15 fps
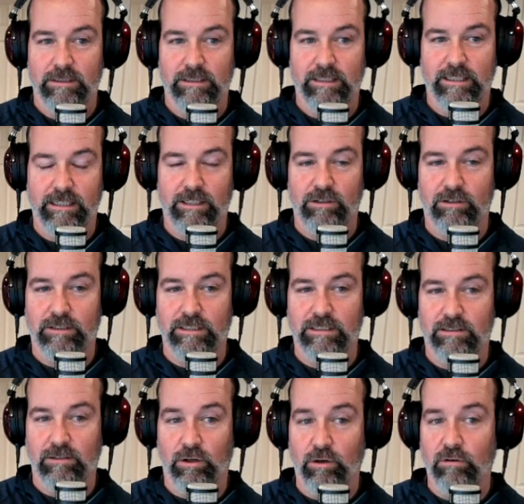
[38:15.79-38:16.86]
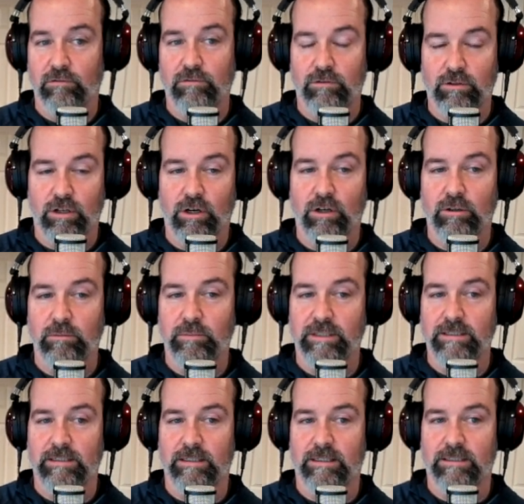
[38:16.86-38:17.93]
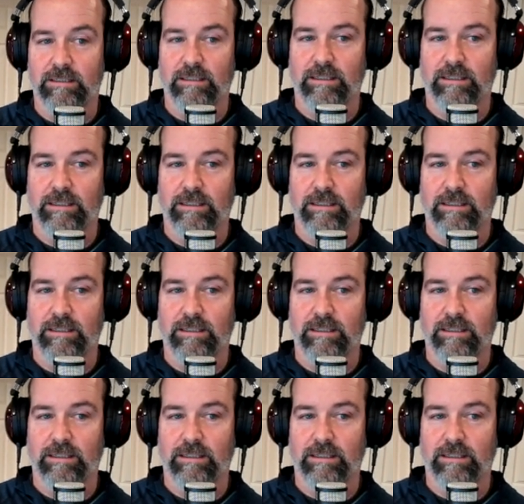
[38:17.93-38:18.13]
increase overall business.